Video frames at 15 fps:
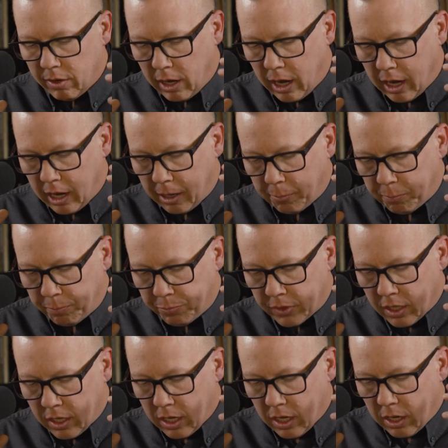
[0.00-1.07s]
um,
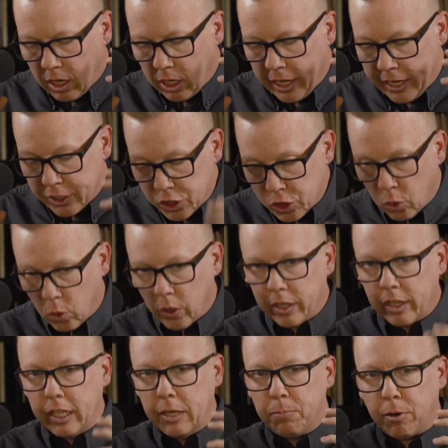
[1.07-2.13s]
historically